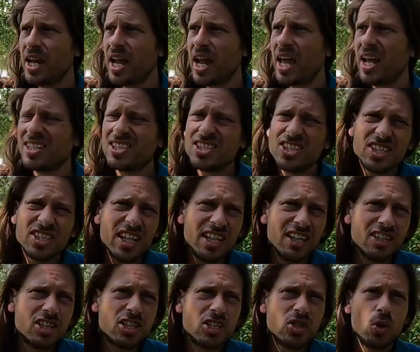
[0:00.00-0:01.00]
and it's just
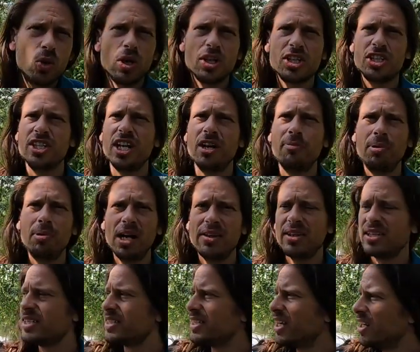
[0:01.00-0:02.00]
getting scorched up by
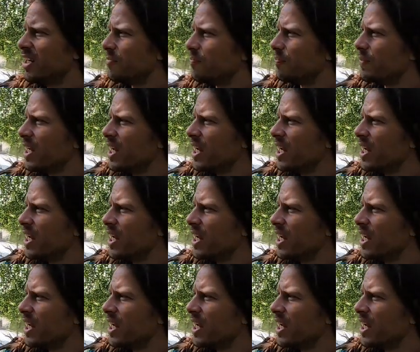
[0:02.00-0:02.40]
the Sun.